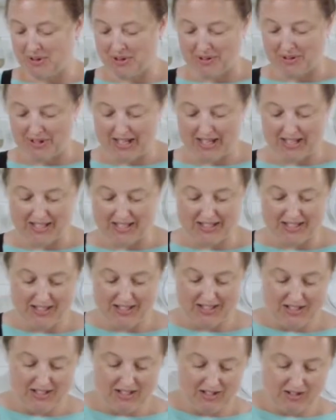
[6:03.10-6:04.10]
All right?
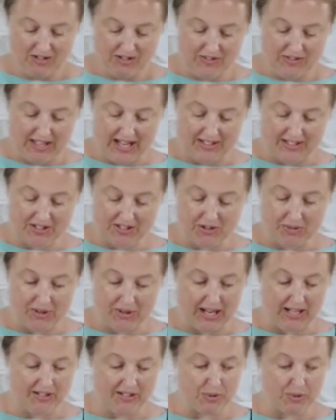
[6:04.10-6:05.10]
So that's
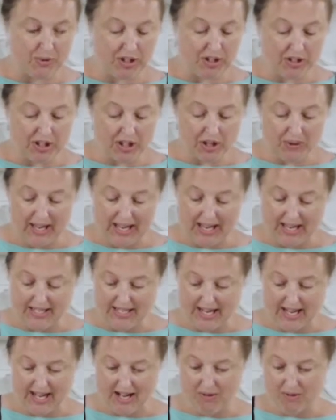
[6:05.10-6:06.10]
great. So we're going to go
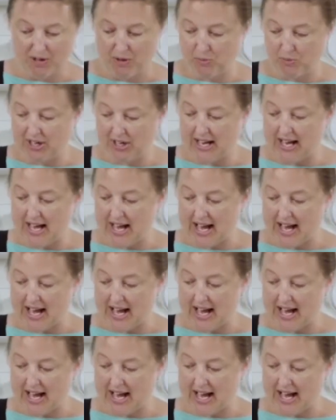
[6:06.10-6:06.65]
ahead now and we're going